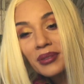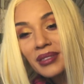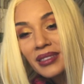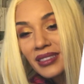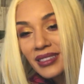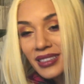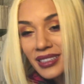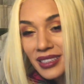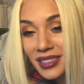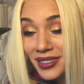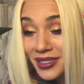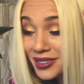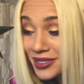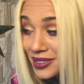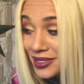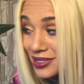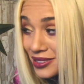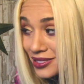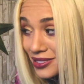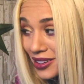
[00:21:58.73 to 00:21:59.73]
this cute
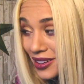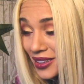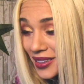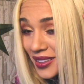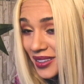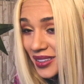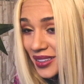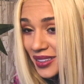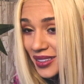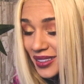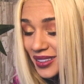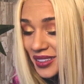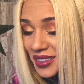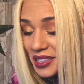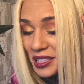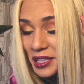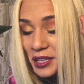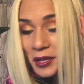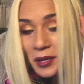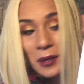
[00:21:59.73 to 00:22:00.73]
little drawing
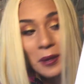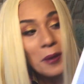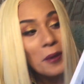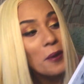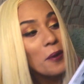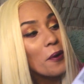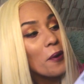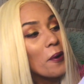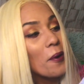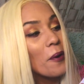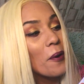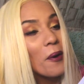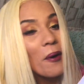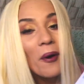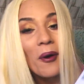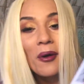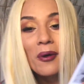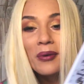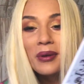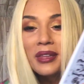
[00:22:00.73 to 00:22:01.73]

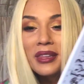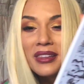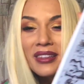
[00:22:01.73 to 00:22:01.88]
all with